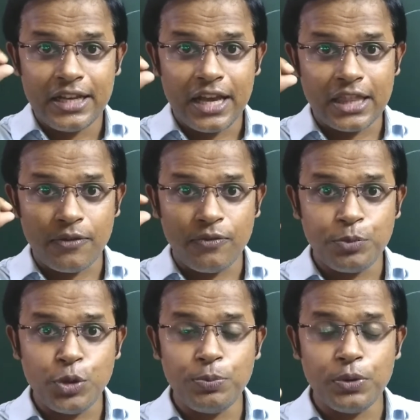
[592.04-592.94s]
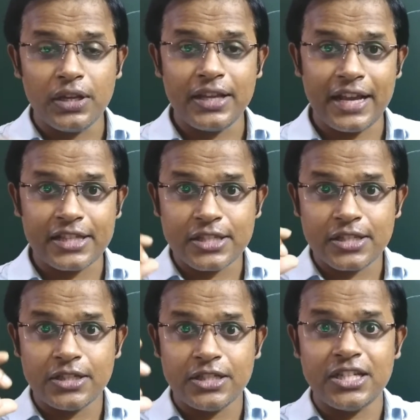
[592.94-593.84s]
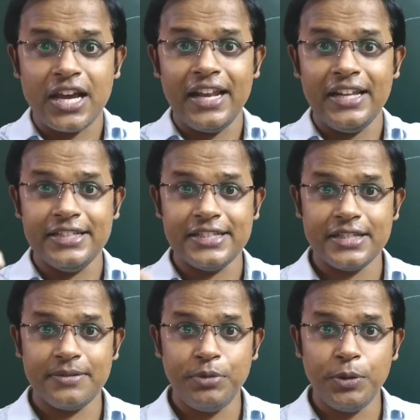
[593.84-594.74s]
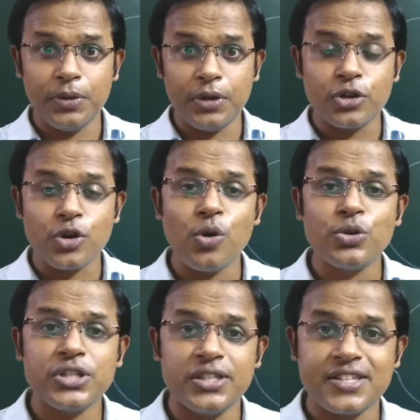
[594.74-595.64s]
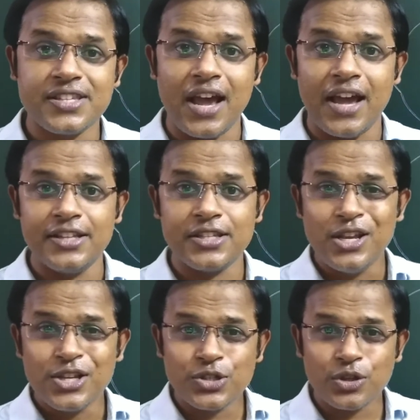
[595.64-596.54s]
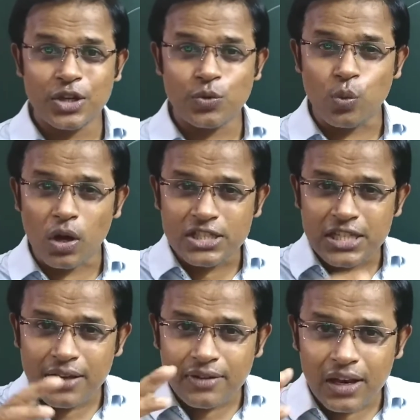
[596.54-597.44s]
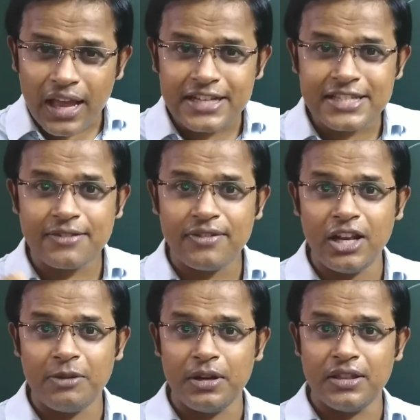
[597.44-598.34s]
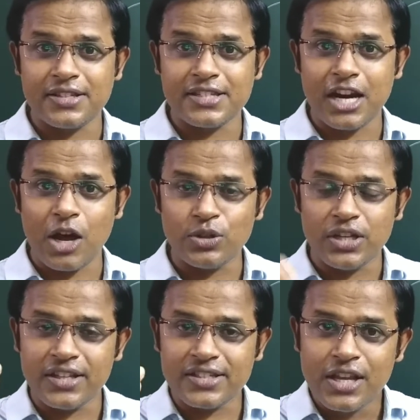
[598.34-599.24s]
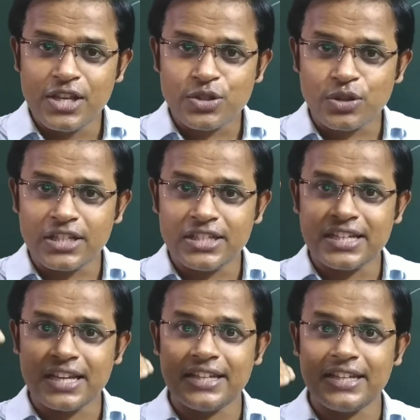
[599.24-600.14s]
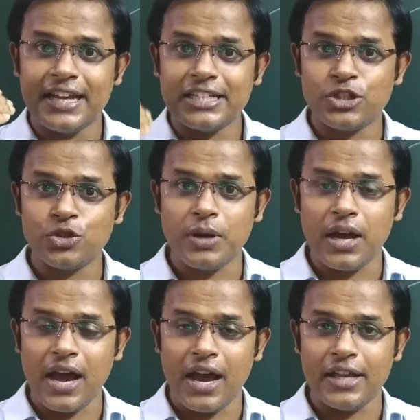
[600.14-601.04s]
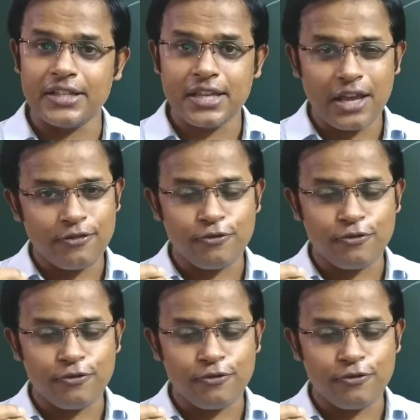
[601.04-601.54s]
and the pupil gets dilated. Pupil grows in size so that whatever light is available in the surroundings, so that it can get into my eyes and